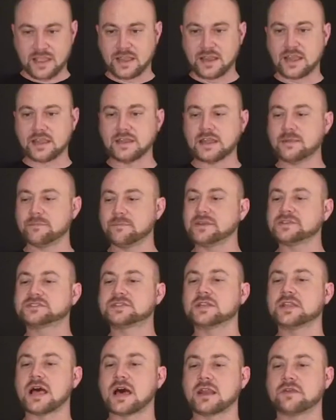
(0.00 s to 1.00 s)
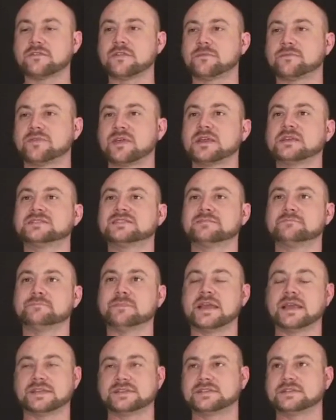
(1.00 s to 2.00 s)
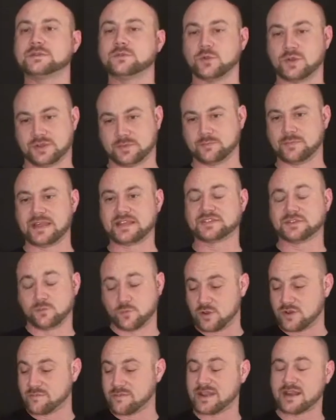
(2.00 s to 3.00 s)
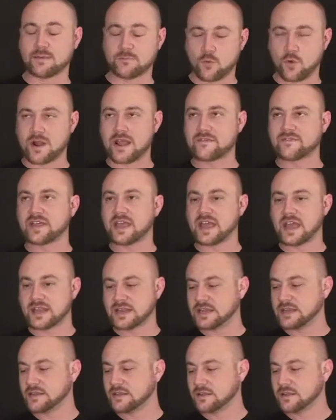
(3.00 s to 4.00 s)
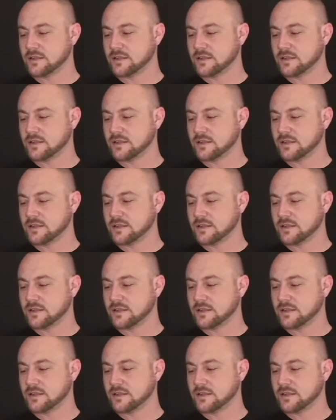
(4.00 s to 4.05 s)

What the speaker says: it missed a lot of the things that would have made it more heavy-handed.